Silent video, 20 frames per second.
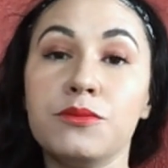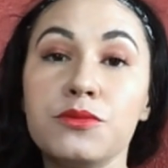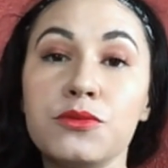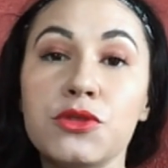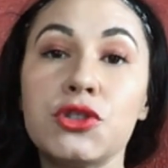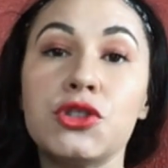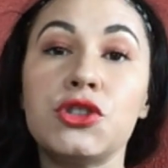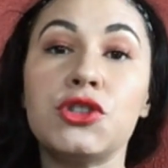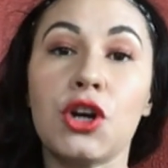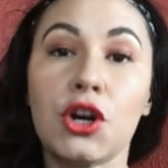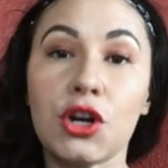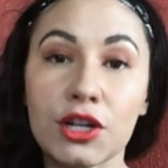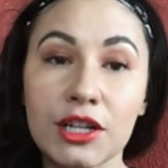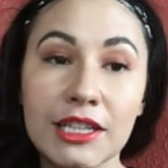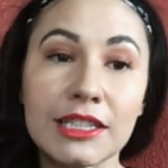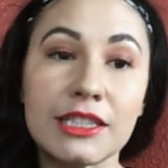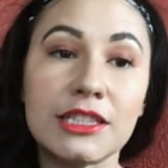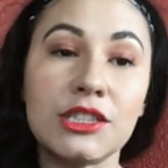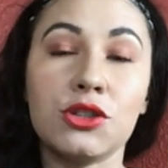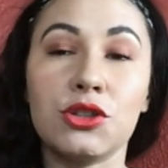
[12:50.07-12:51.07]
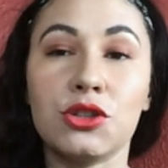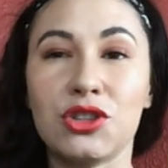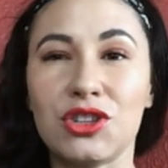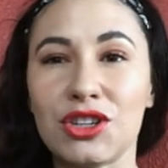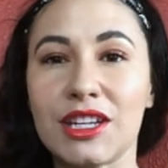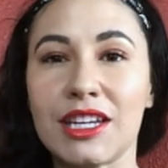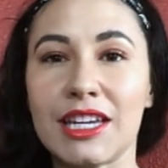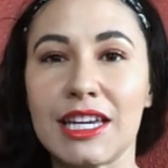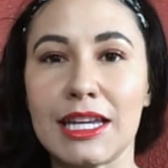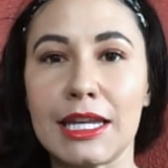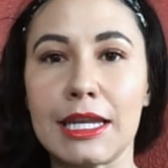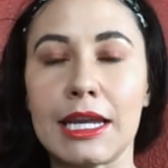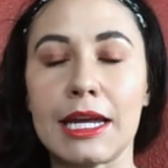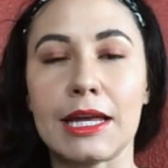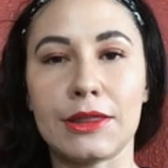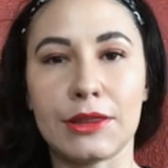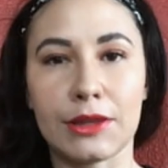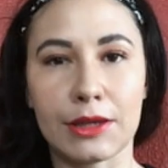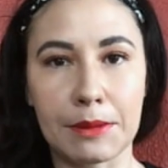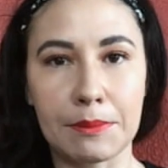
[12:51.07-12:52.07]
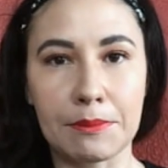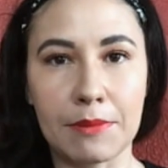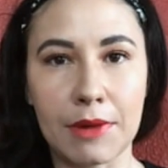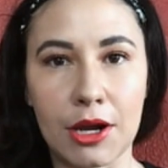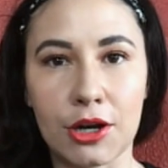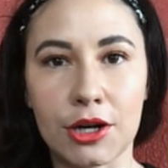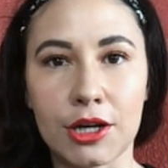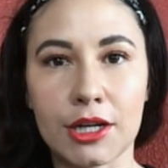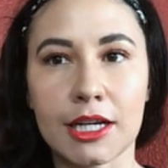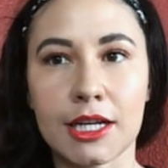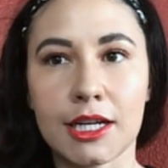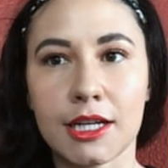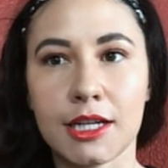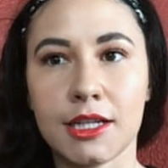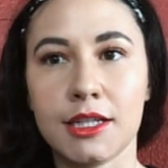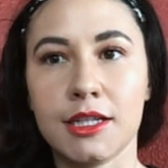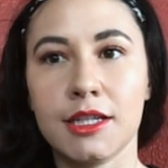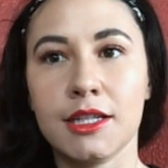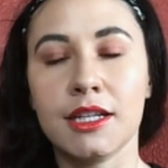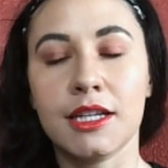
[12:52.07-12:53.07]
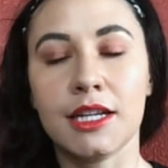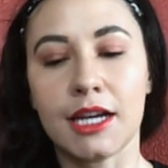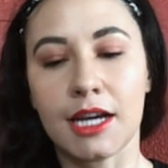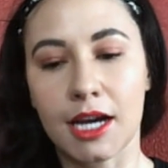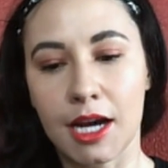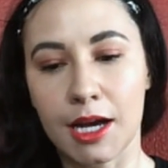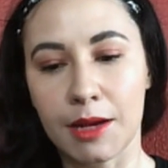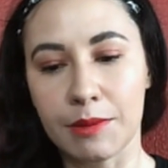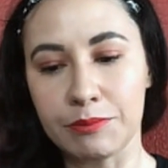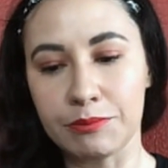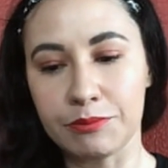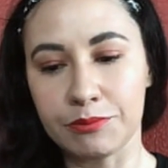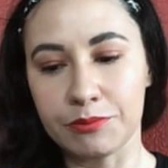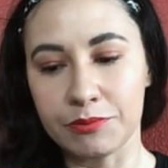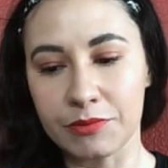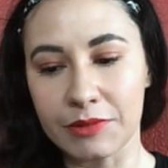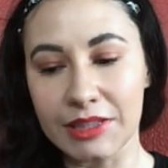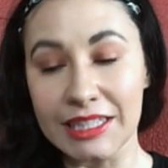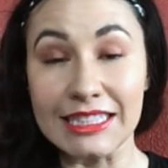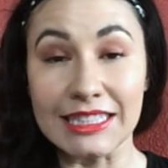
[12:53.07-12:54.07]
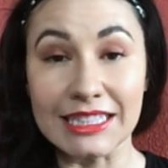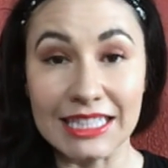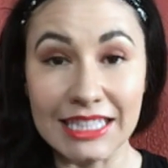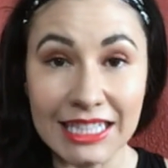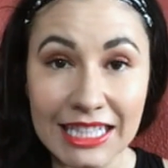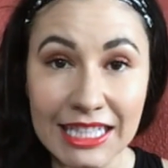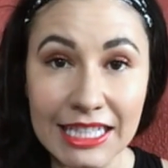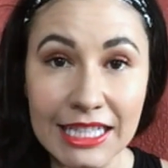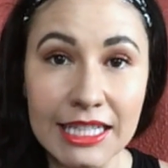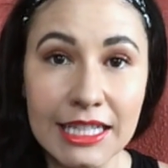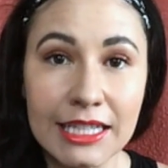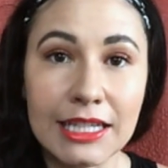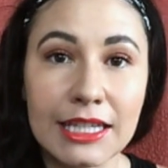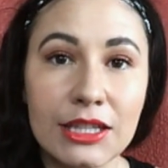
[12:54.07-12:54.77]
starting to look in the America is key.